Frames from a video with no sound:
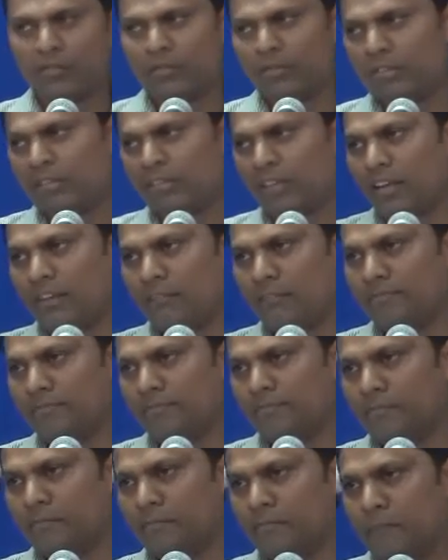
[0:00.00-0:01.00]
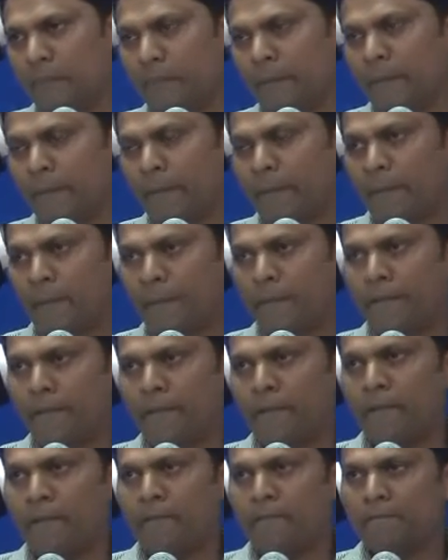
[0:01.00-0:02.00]

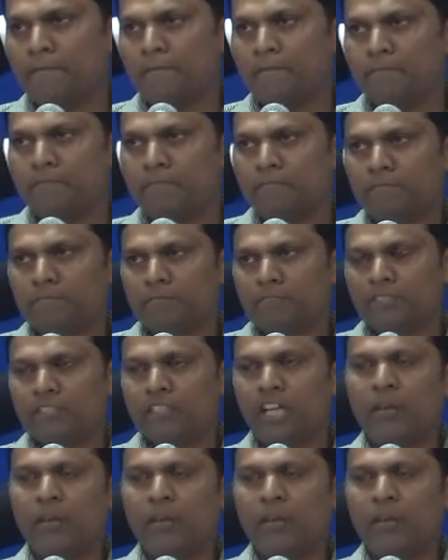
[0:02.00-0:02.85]
(silent)